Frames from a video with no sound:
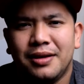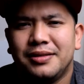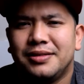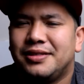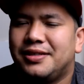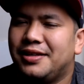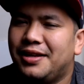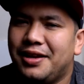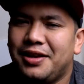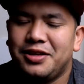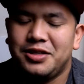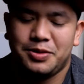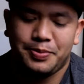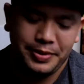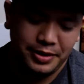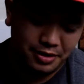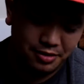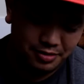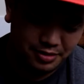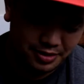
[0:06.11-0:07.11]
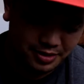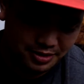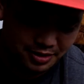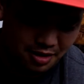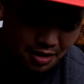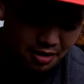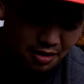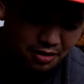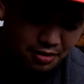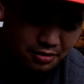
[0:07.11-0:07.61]
Today's beer is
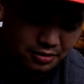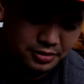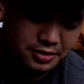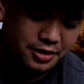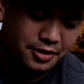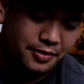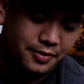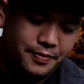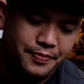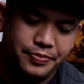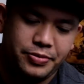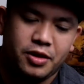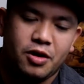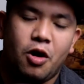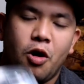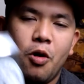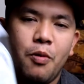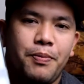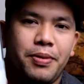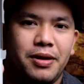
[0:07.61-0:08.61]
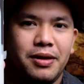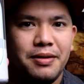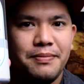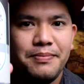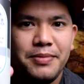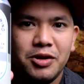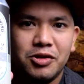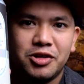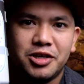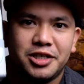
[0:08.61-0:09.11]
called Haupia
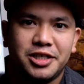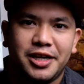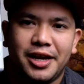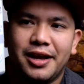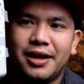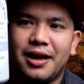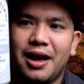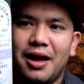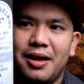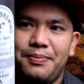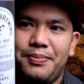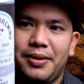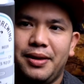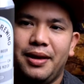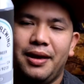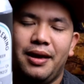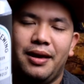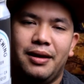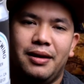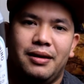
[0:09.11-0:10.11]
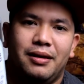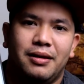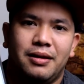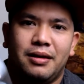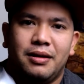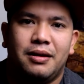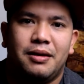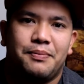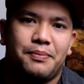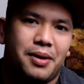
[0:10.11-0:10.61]
Milkshake IPA
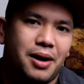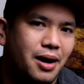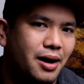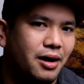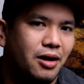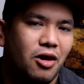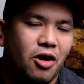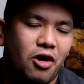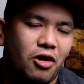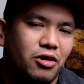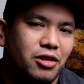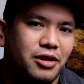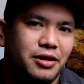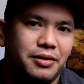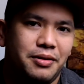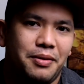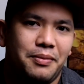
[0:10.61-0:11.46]
by Harland